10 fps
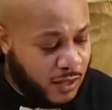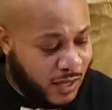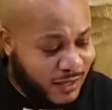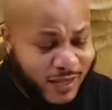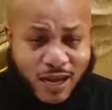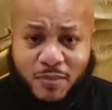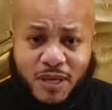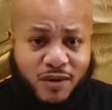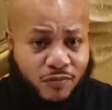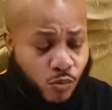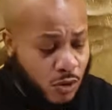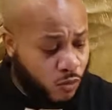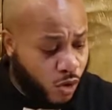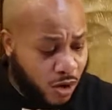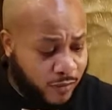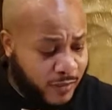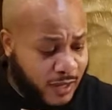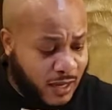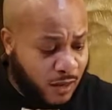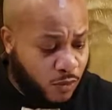I think I'm gonna give them one watering
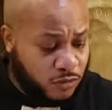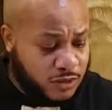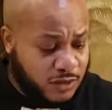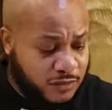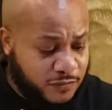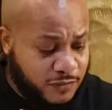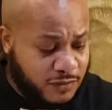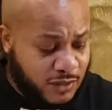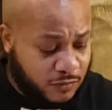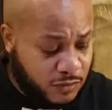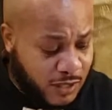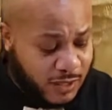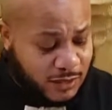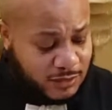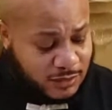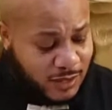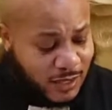and I won't touch them for several days.